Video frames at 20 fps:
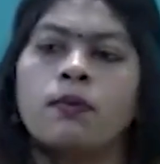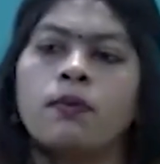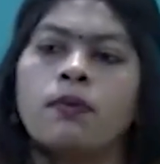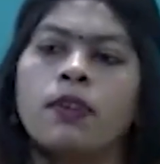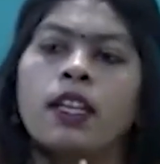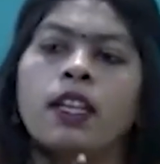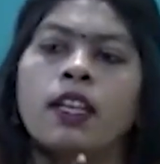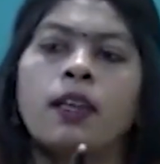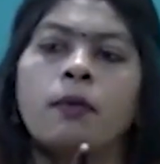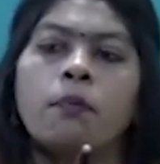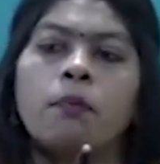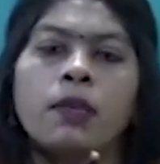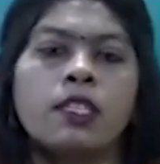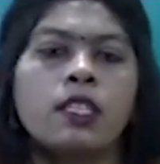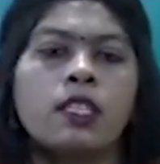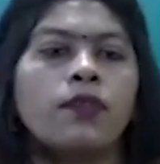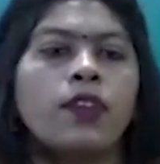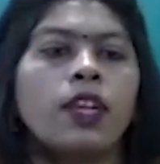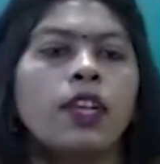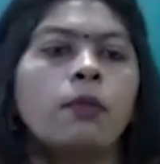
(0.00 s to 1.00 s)
Very
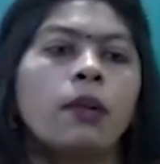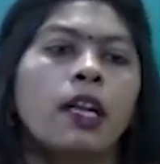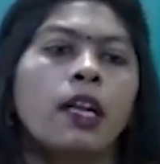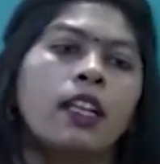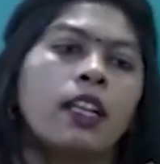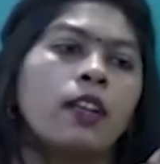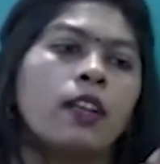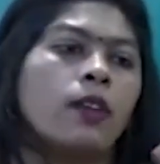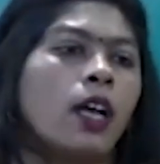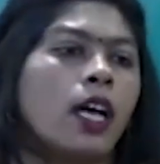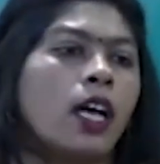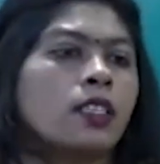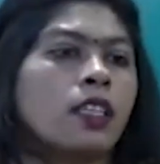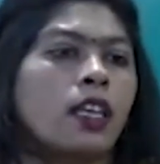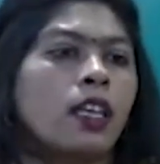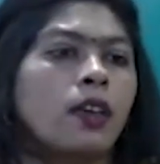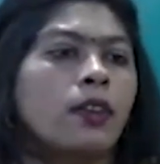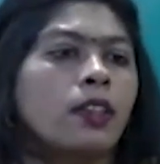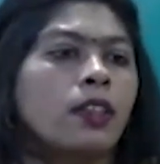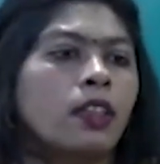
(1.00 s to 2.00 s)
pacified manner, he will ask
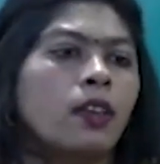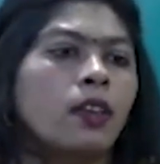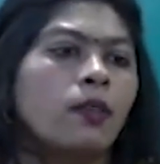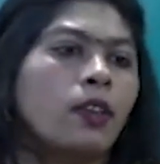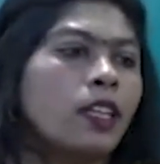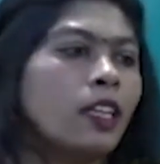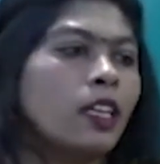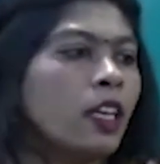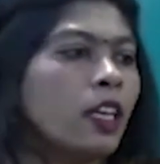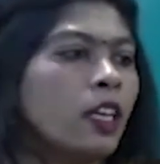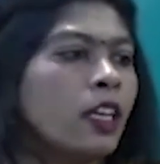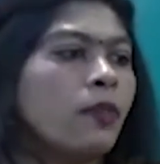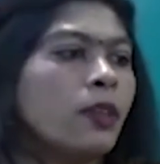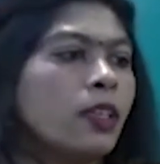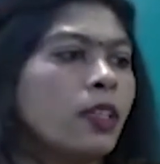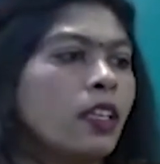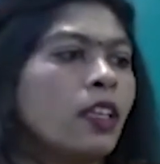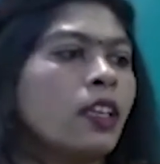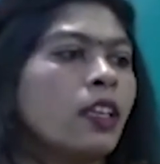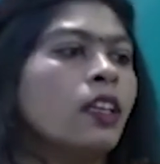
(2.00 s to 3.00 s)
everything, will hear
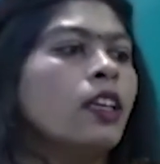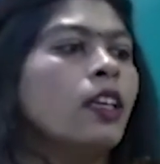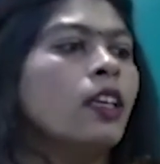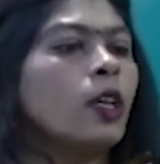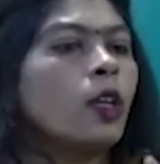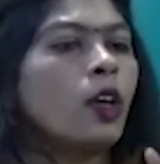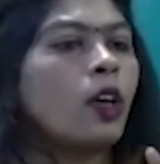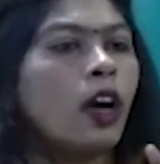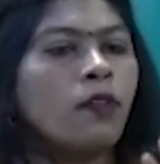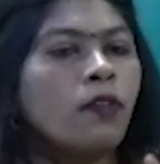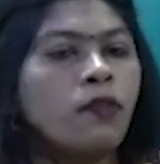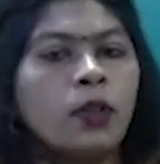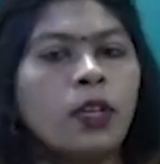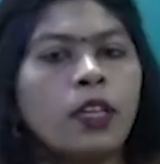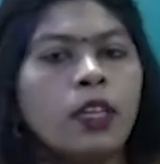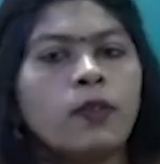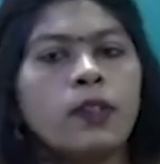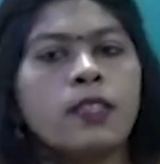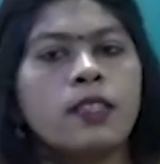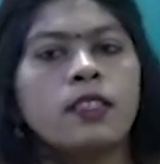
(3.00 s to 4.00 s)
everything,
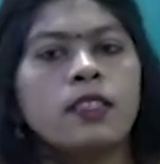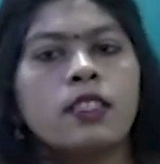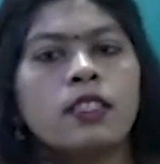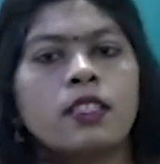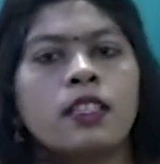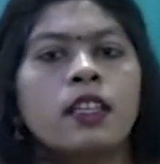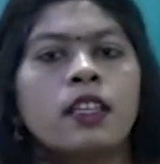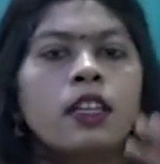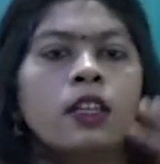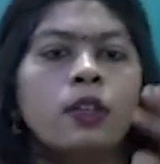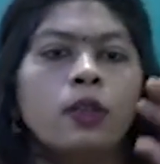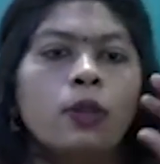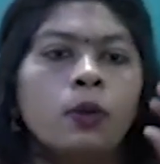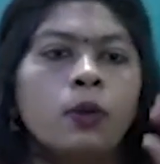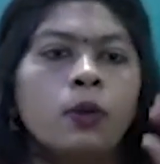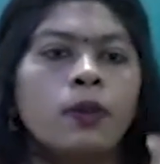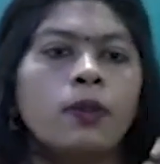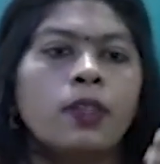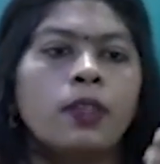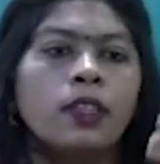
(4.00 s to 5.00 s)
calmly will sit,
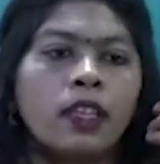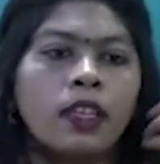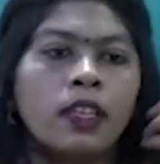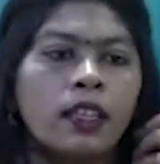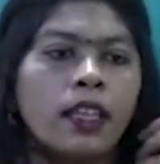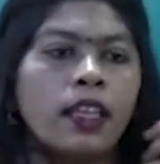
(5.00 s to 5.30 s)
do everything.